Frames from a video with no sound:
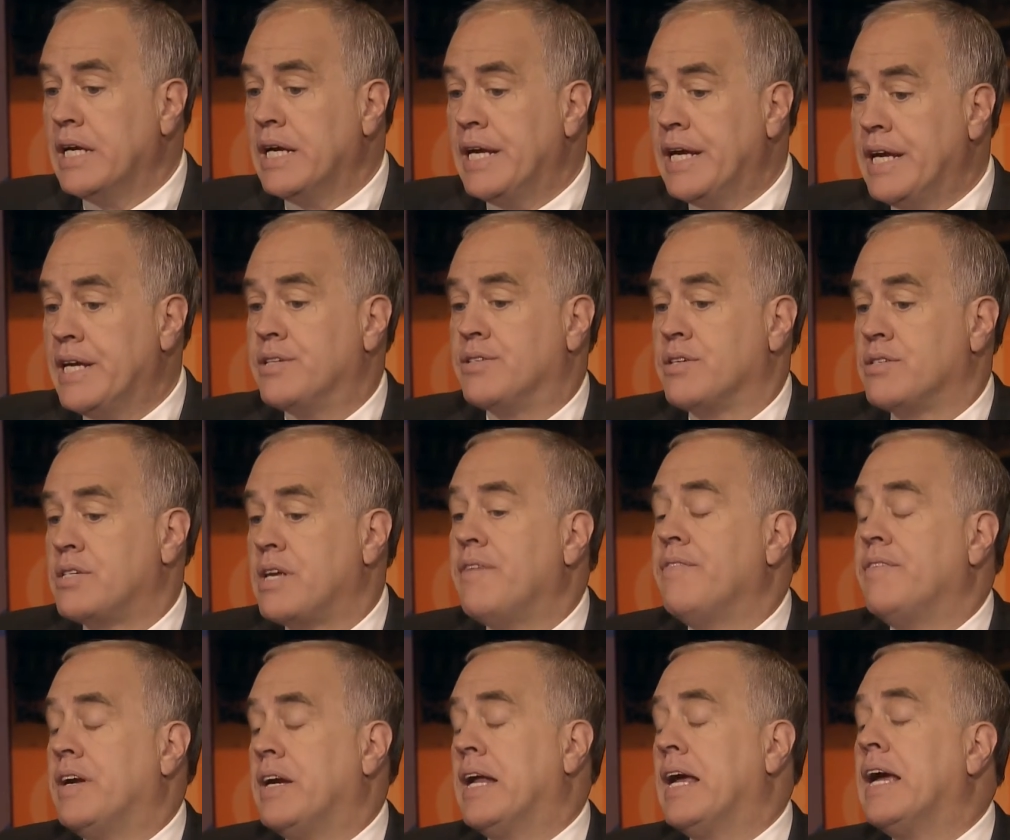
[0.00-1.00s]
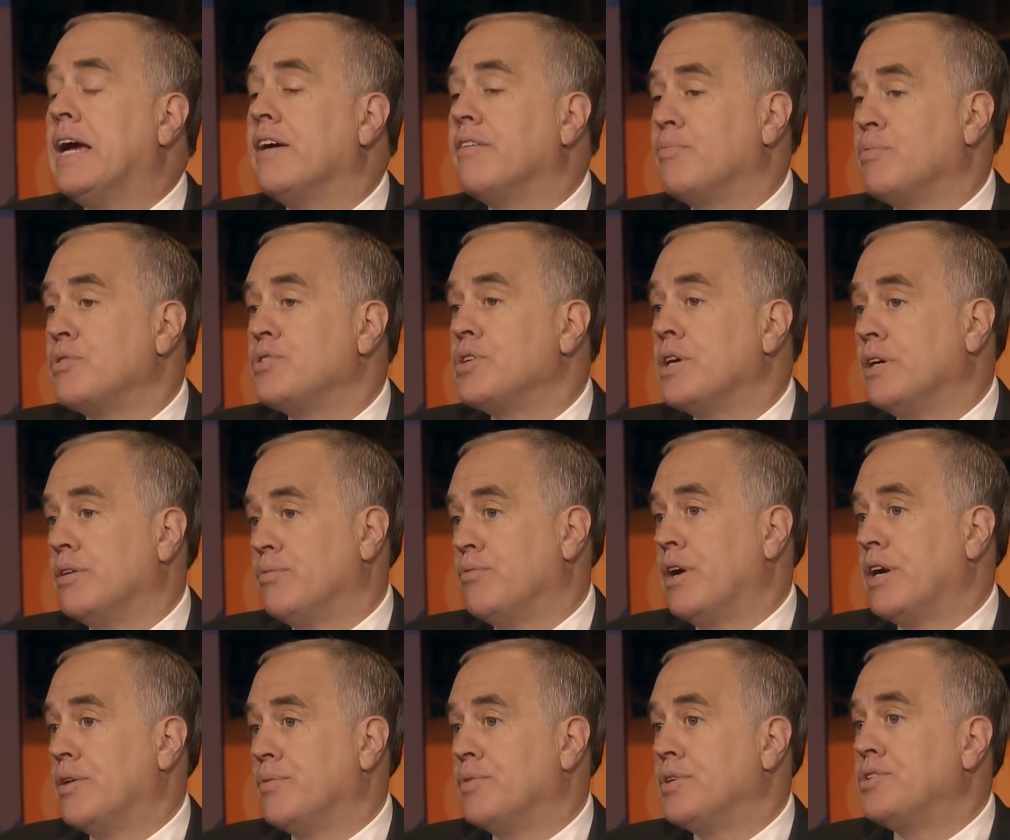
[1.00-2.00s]
is a seven and a half percent
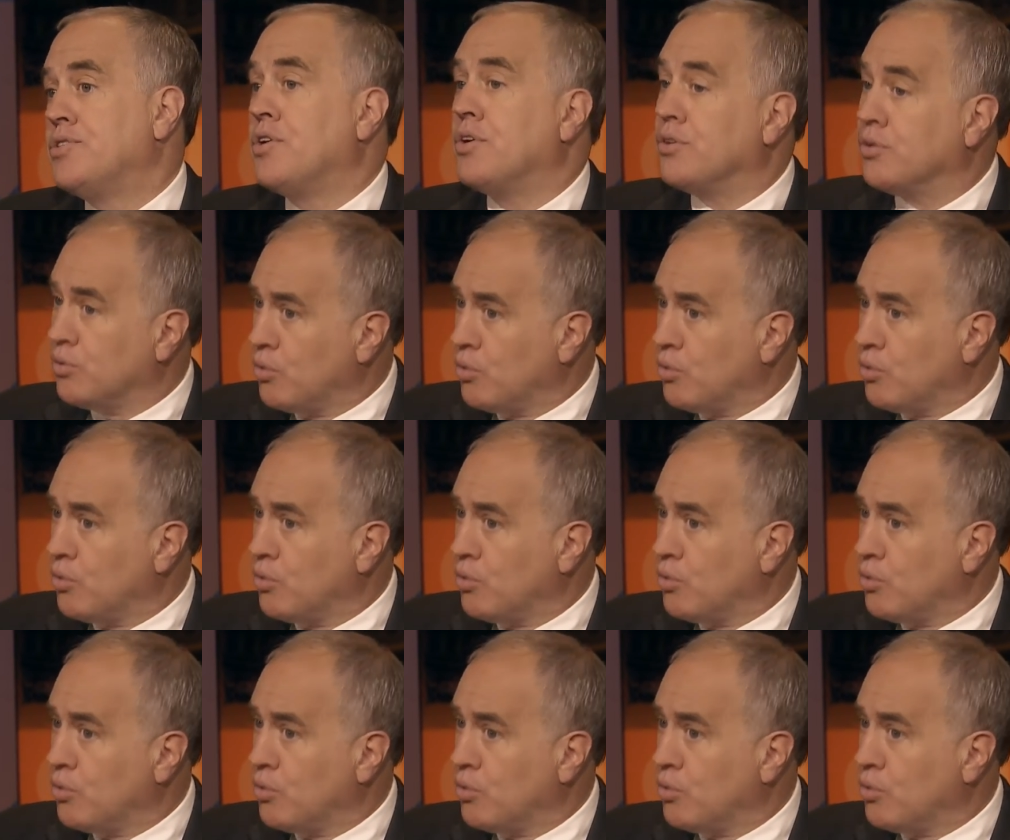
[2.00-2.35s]
rate of return.